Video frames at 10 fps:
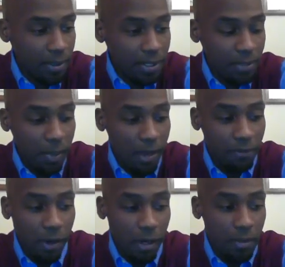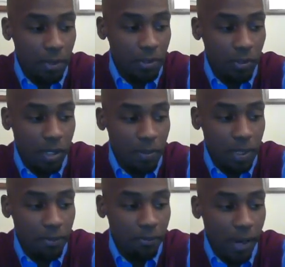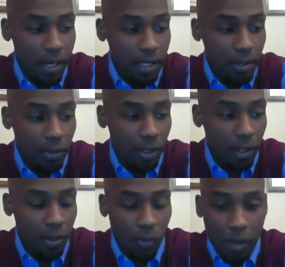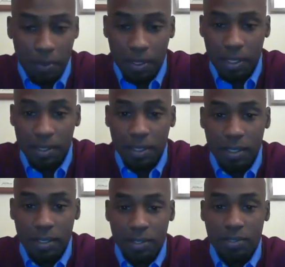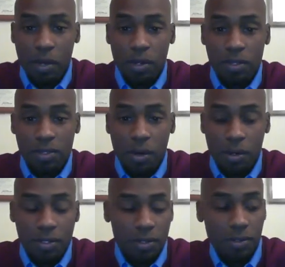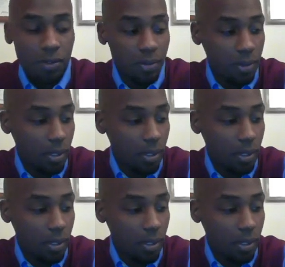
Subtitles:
This is by far the most creepy and frightening weapon in the stalker's arsenal.